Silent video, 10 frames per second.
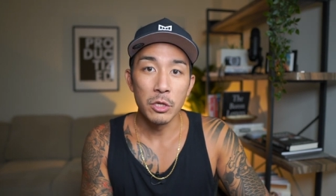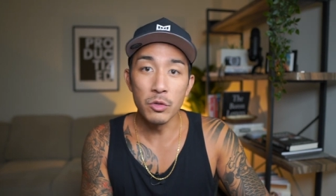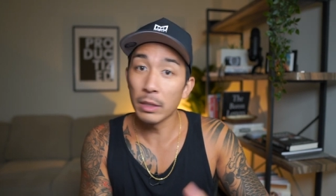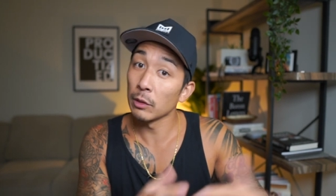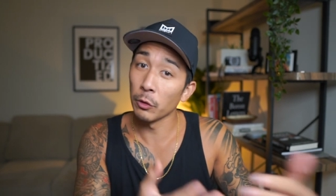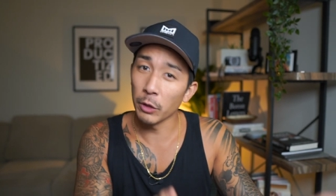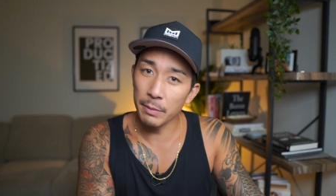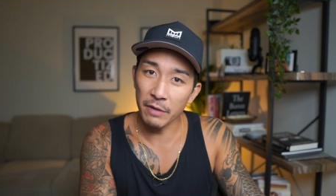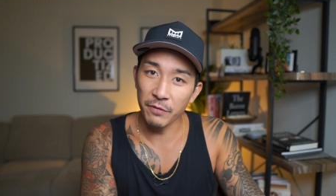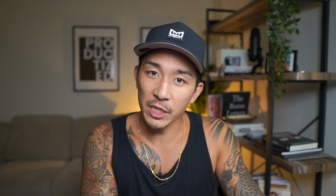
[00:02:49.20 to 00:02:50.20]
you can learn
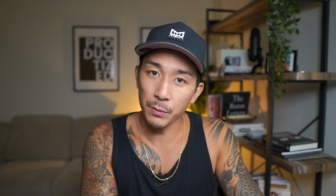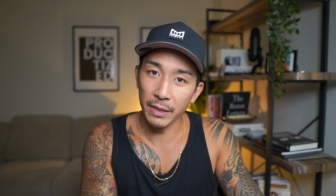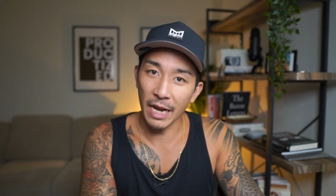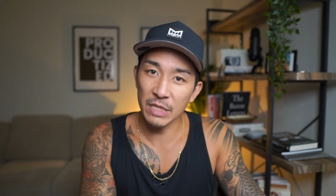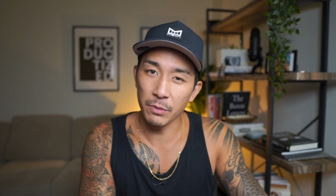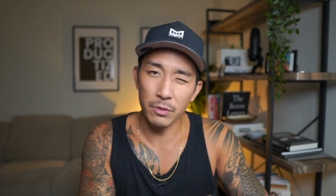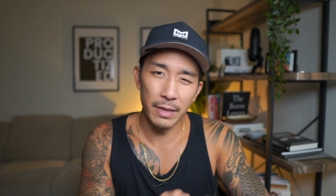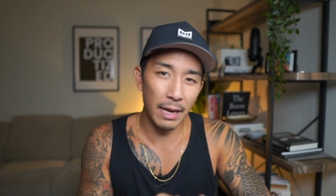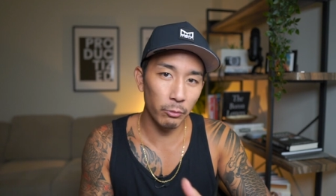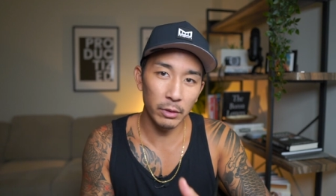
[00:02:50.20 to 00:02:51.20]
about Facebook ads, but you
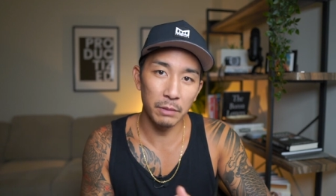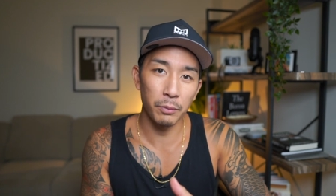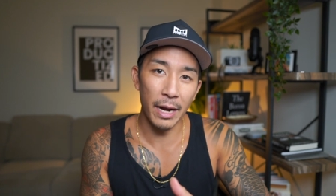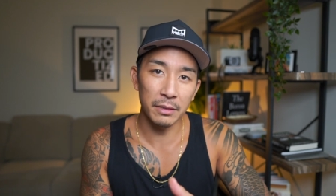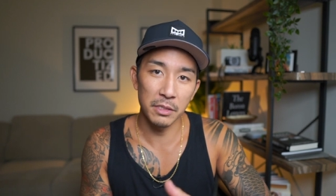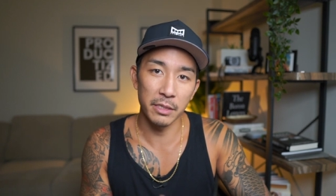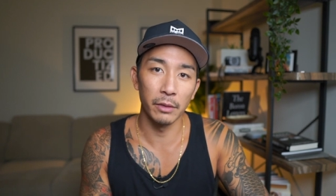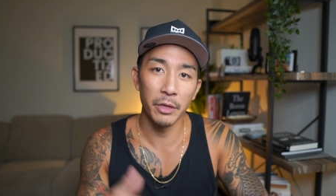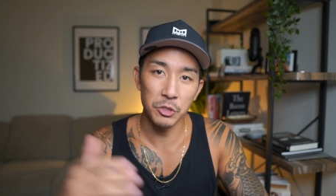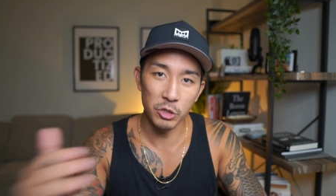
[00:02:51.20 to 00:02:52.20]
can't really practice it
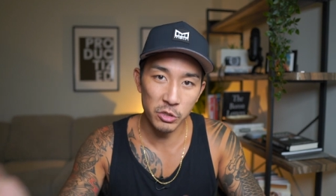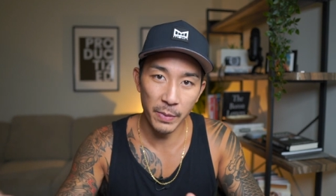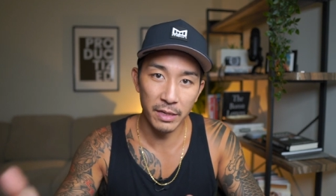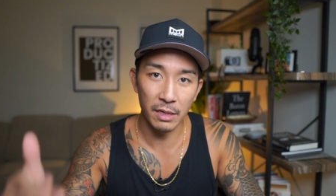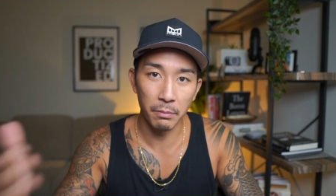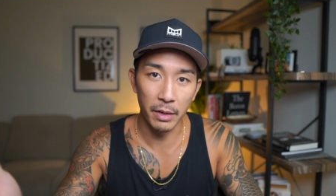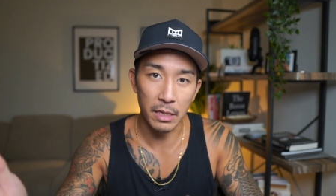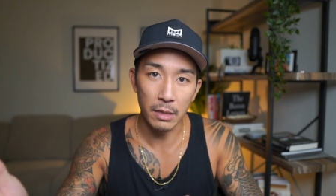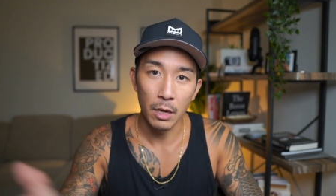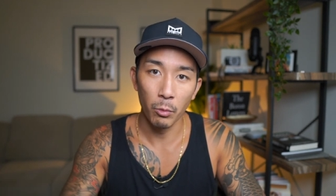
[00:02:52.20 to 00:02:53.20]
unless you're spending
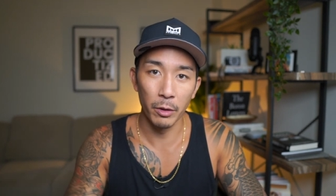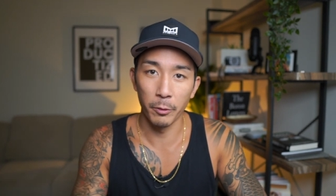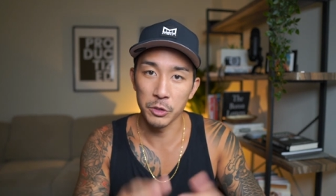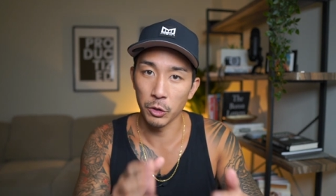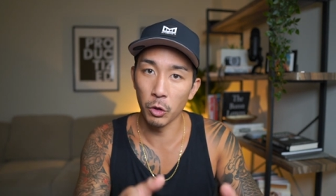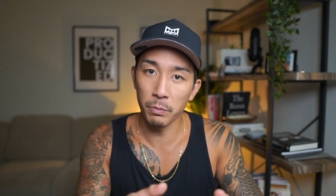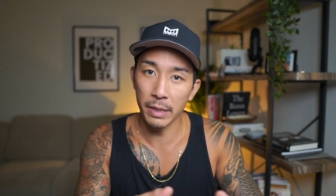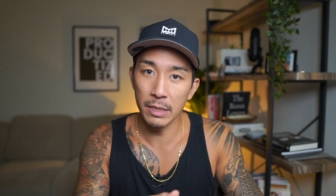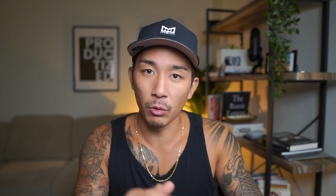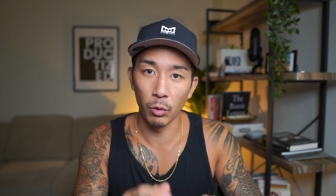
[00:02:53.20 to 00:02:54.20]
money, whether it's your own
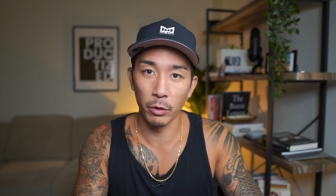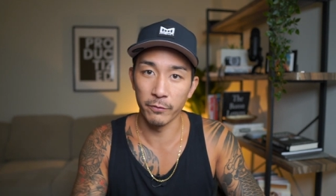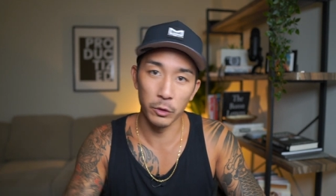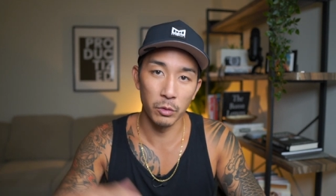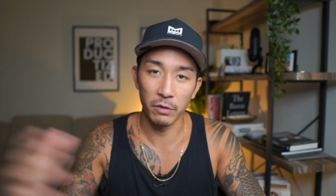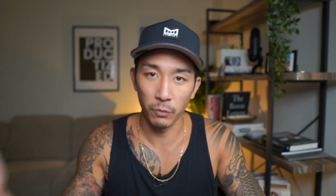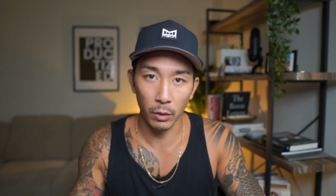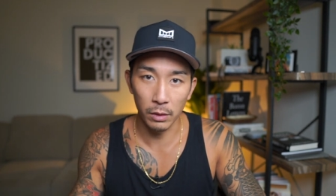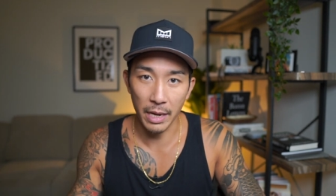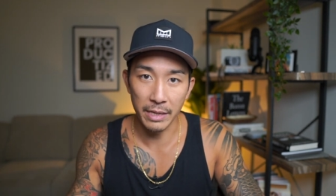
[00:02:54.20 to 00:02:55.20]
money or if you're doing it for a
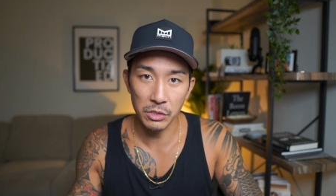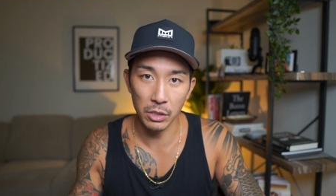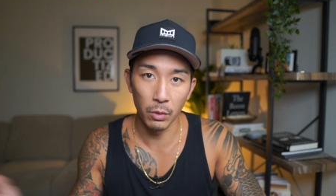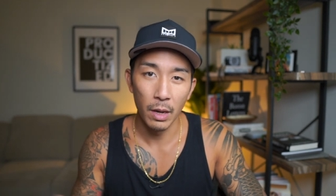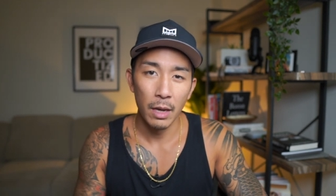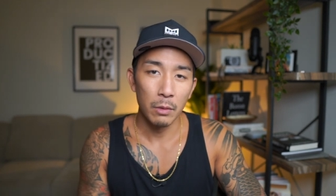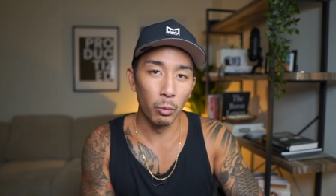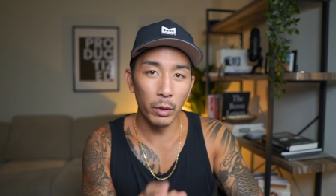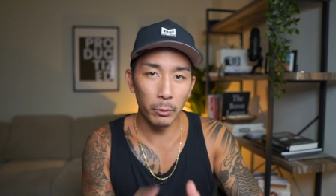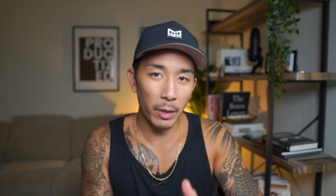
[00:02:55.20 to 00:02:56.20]
client. So
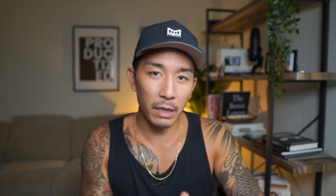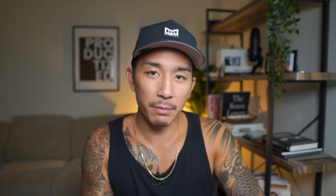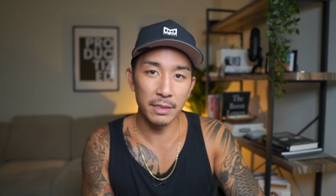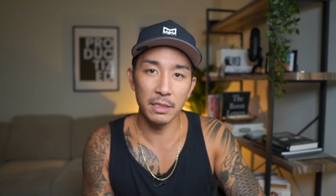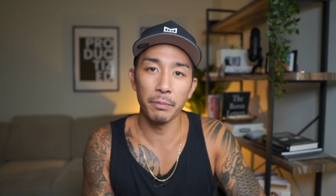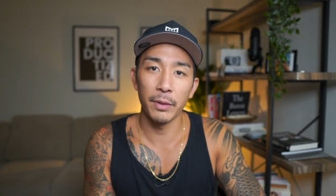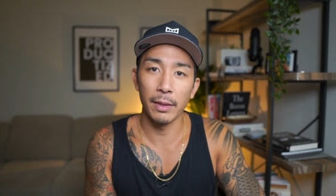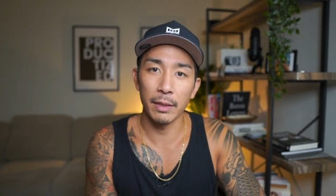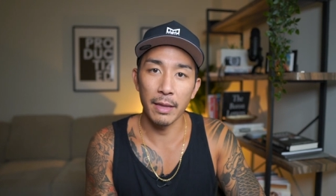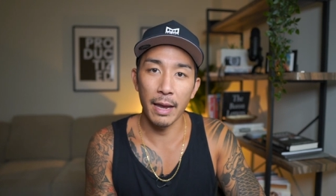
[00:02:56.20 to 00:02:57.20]
wouldn't recommend something
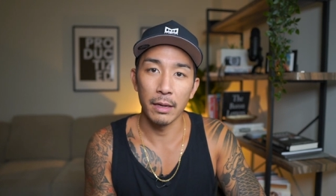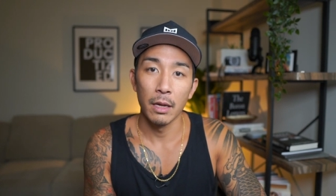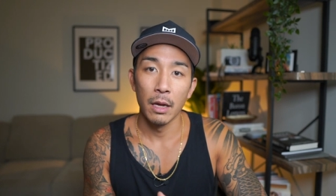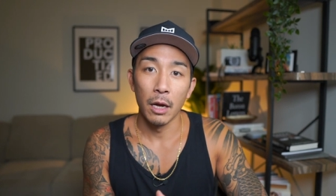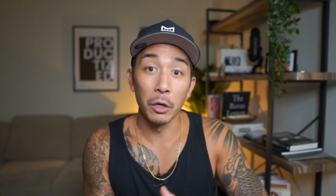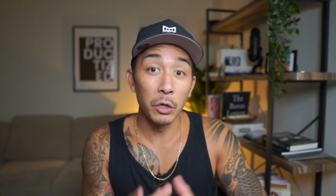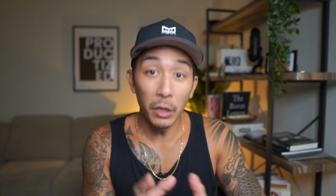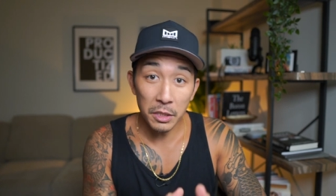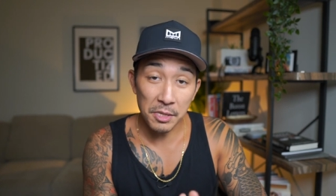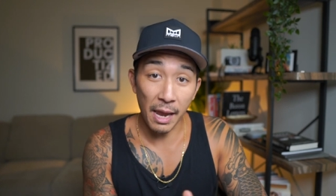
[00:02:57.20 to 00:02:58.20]
like that. A good
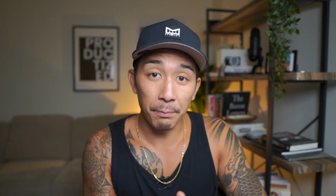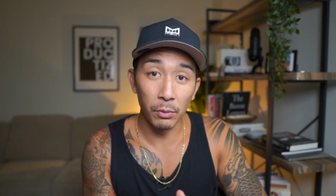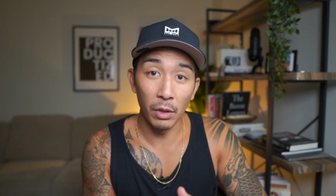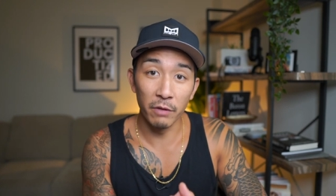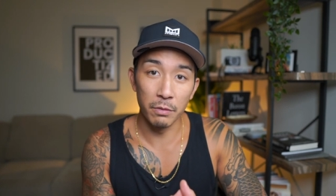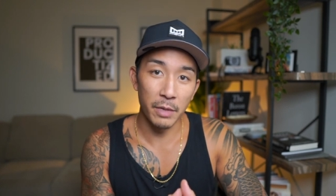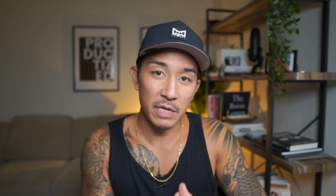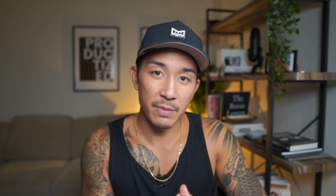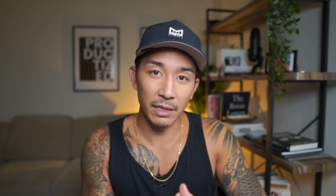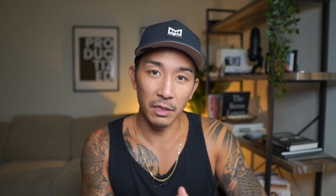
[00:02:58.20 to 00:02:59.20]
example of a
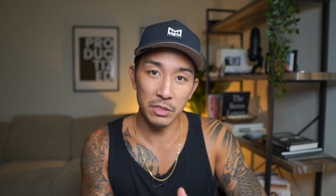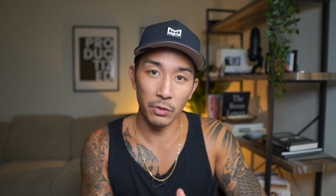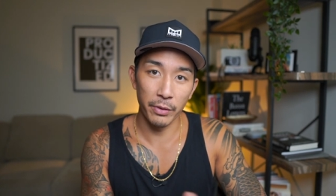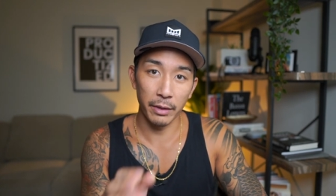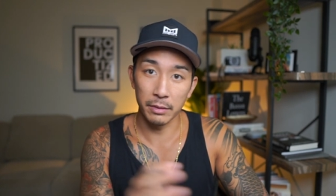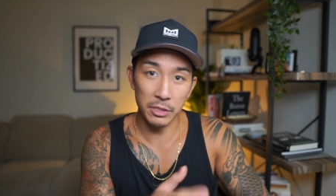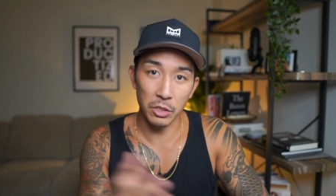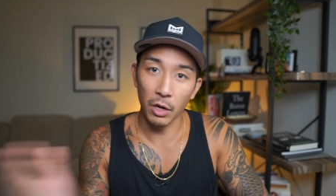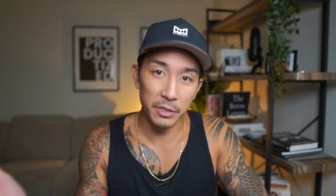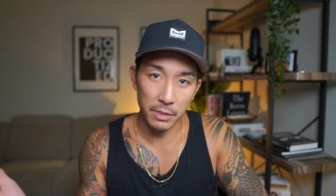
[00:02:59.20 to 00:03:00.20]
money-making skill that doesn't
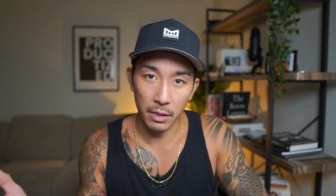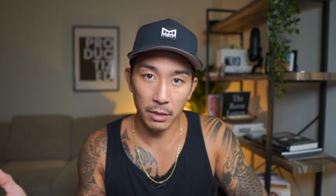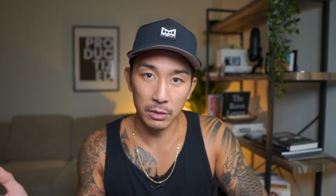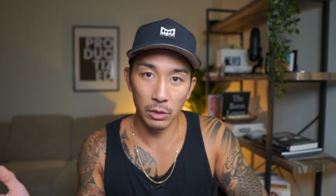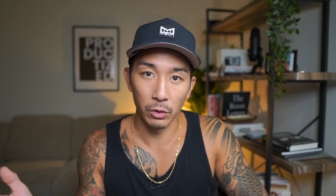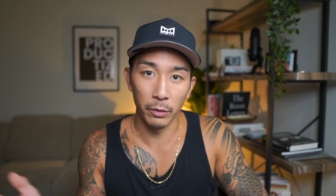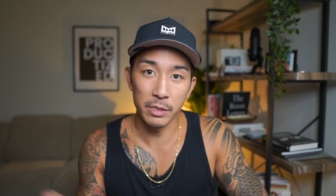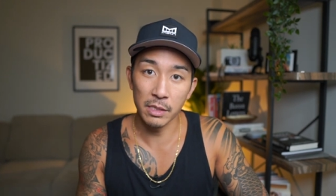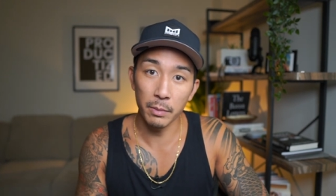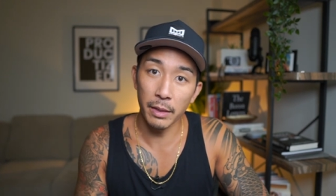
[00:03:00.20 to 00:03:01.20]
cost anything to learn is something